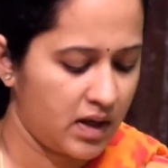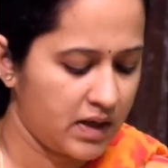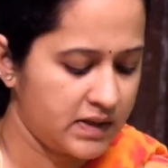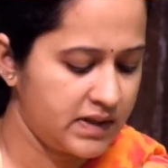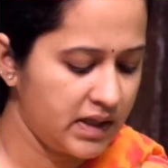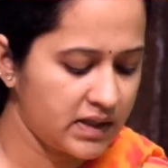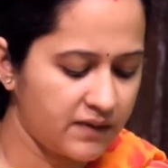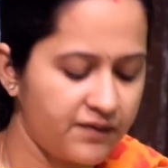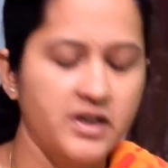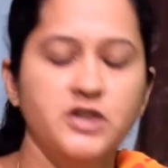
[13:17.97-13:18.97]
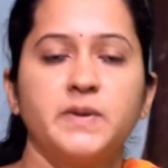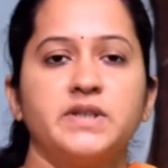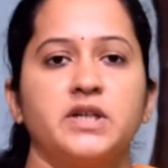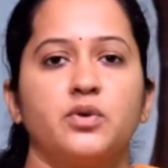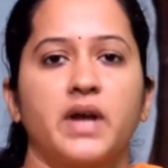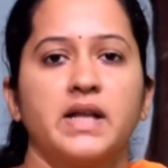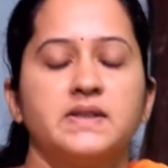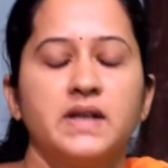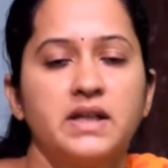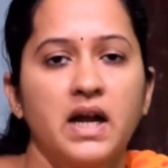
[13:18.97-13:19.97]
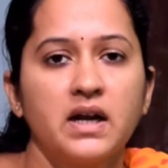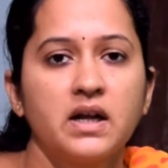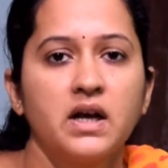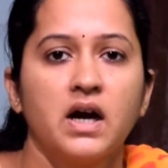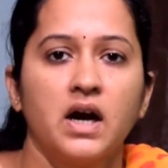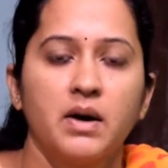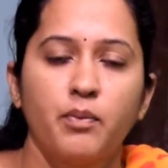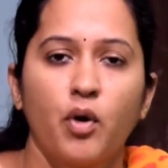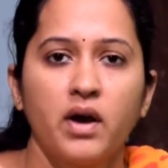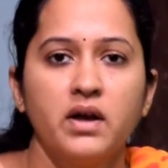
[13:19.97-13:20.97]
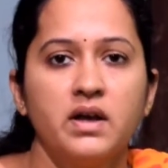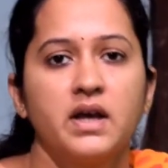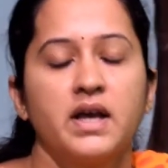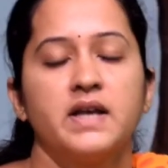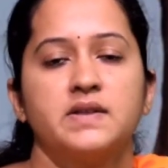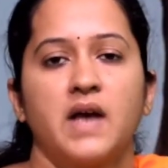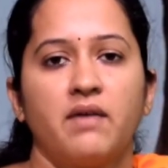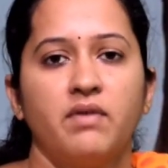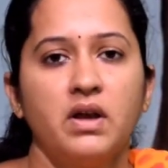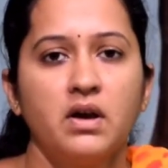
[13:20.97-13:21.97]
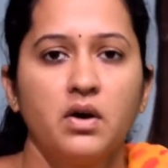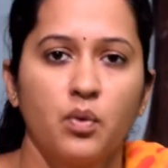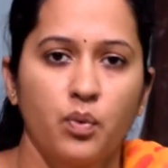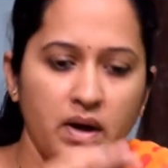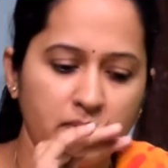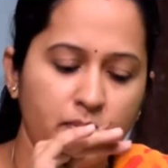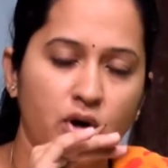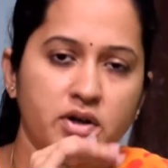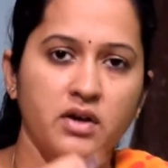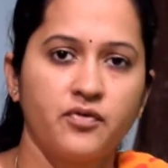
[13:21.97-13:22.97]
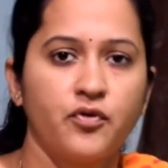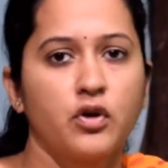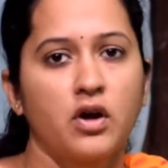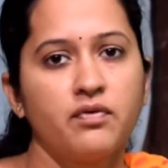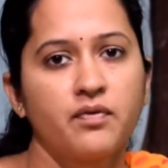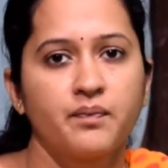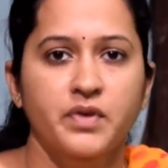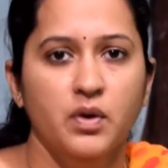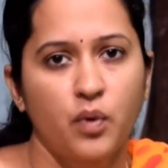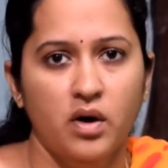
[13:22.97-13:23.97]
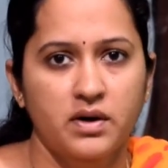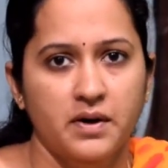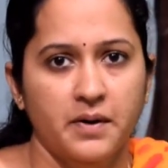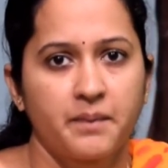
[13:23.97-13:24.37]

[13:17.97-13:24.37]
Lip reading: See, in the first picture you can see that a boy is having one bottle full of water,